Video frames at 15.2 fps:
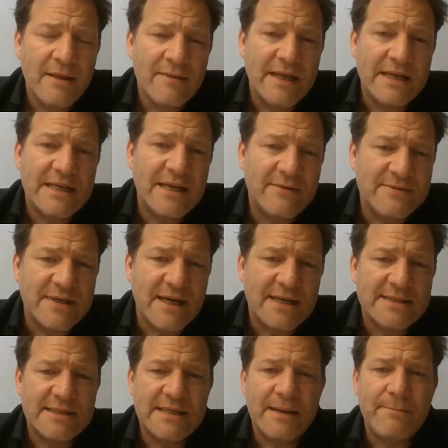that gives
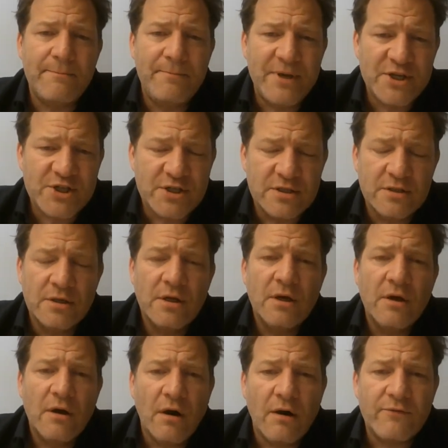us the ambition
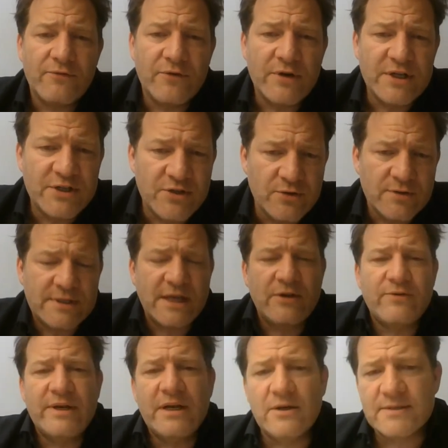of reducing
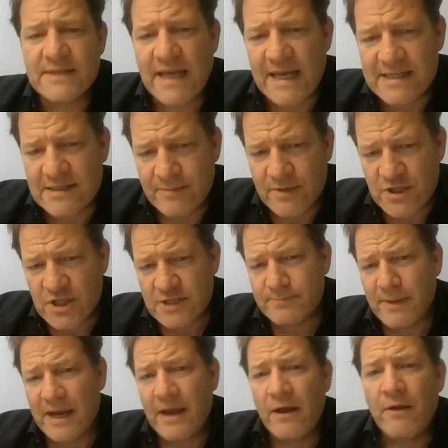greenhouse gas emissions
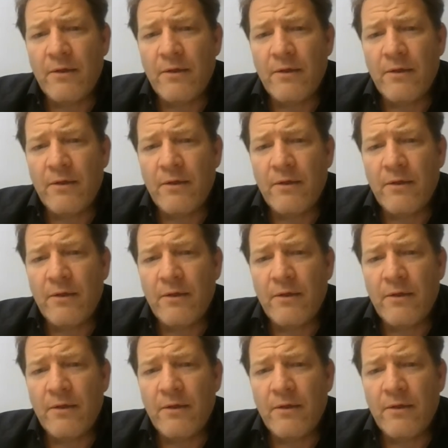by